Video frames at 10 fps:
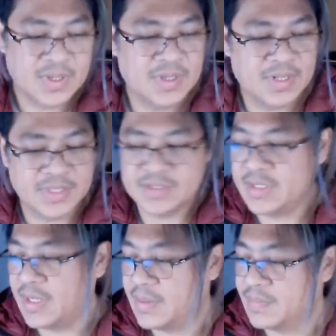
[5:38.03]
Let's
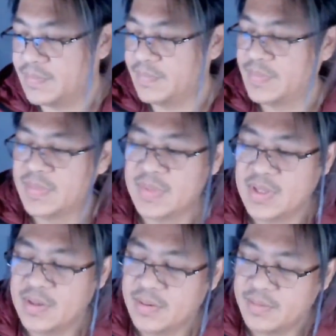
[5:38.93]
see.
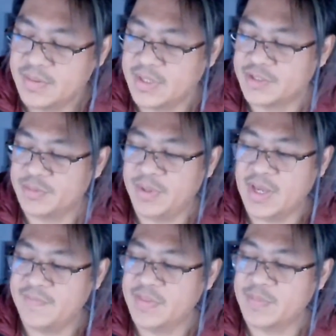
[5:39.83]
What else do we
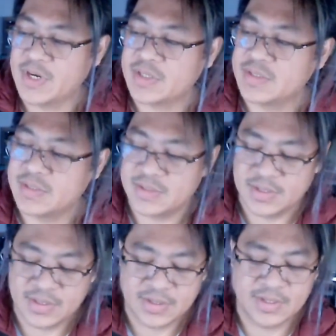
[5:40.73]
have in the box?
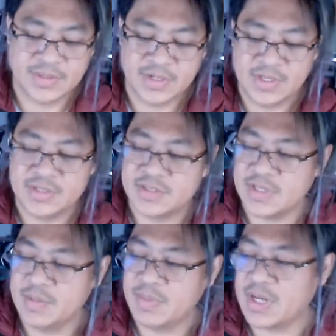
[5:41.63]
Nothing else
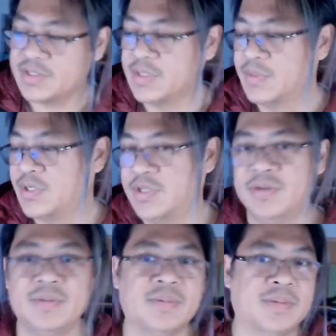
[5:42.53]
in box number
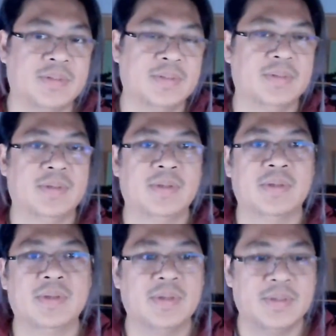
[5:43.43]
2.
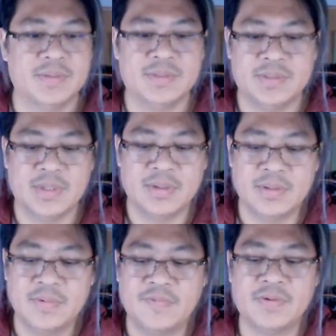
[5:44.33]

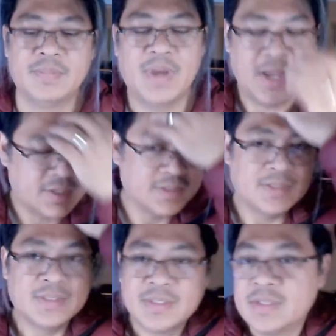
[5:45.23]
So for
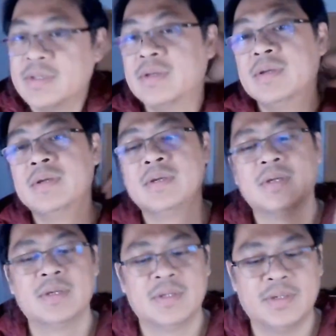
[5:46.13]
box
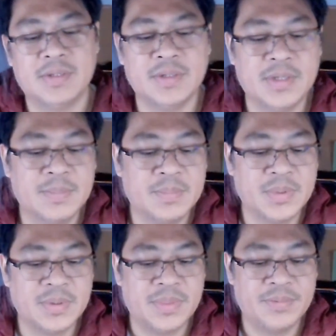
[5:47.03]

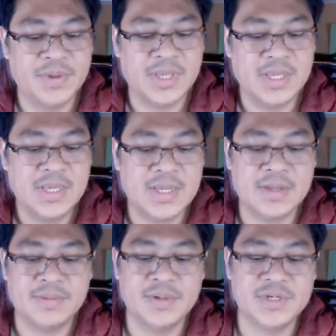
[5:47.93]
number 3,
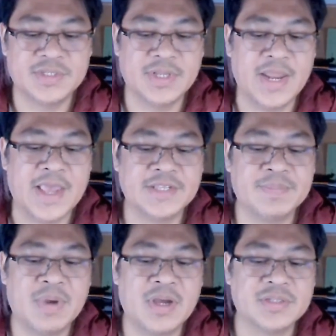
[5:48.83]
which is the
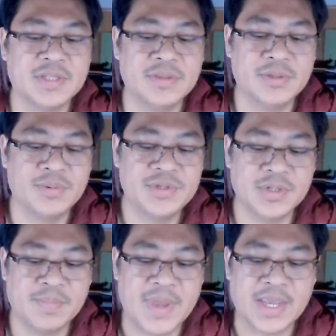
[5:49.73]
last box in the
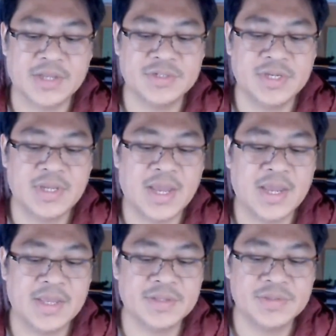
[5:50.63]
original packaging,
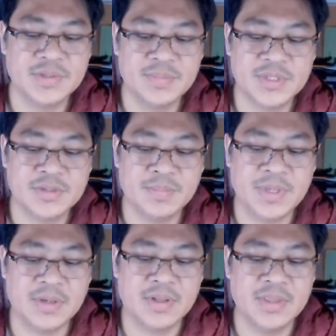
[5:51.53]
I assume this will
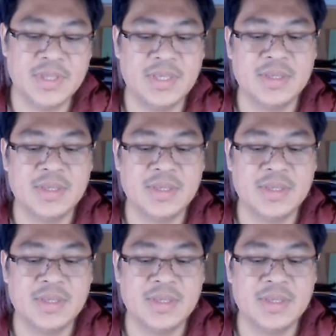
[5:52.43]
be all the